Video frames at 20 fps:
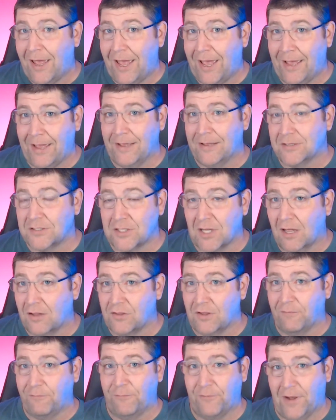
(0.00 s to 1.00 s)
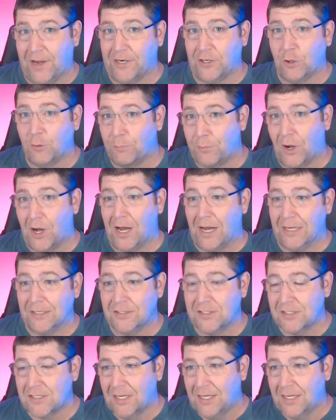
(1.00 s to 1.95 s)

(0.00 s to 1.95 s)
as the final boss.